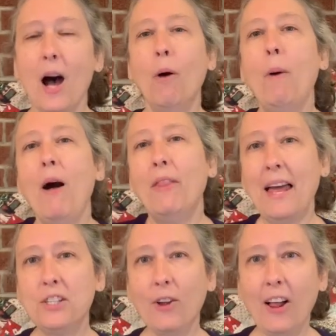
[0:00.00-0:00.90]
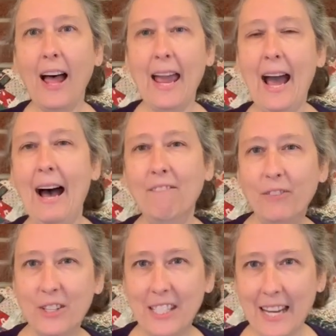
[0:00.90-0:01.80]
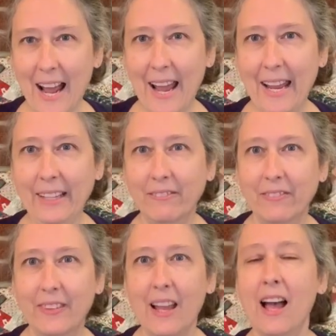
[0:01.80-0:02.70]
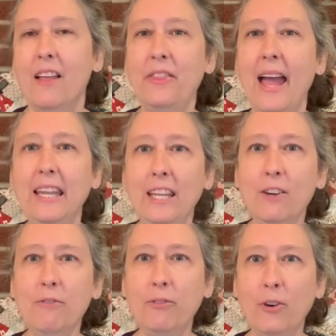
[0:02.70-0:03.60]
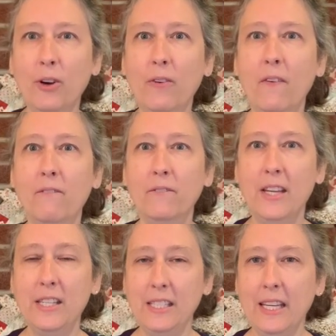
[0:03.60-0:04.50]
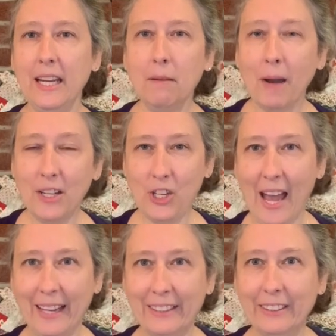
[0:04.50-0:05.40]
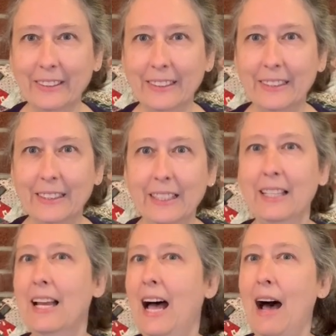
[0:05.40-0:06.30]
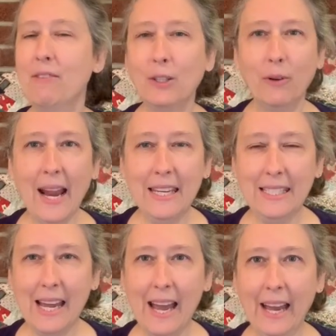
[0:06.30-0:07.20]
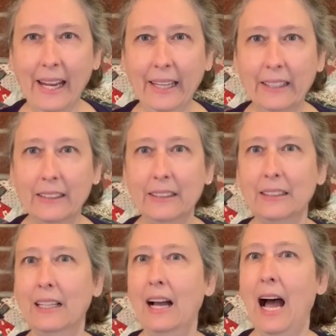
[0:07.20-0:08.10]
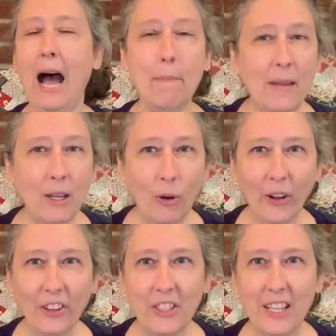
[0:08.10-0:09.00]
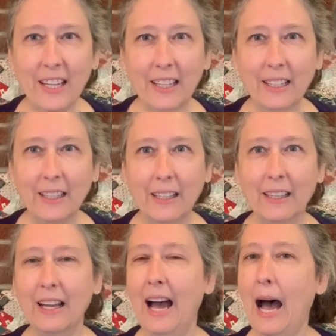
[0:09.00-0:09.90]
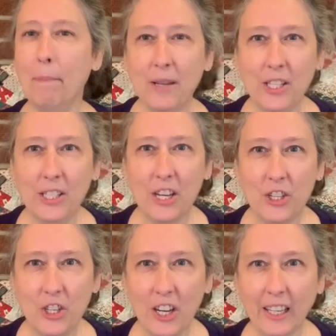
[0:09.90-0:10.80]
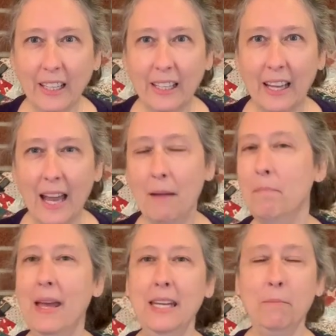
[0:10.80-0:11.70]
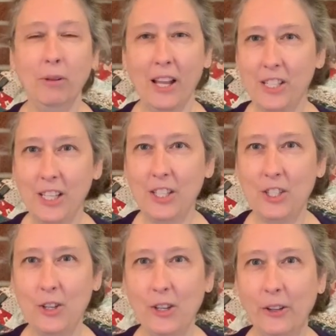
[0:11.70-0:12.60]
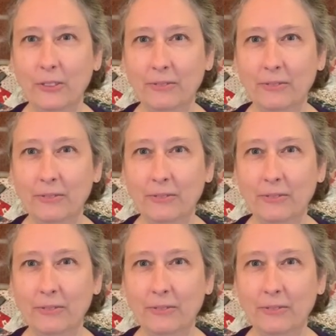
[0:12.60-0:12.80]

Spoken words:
Well, that's all I have for today. Thank you for visiting my channel. Have a great day. Happy quilting, happy stitching, and many blessings to you.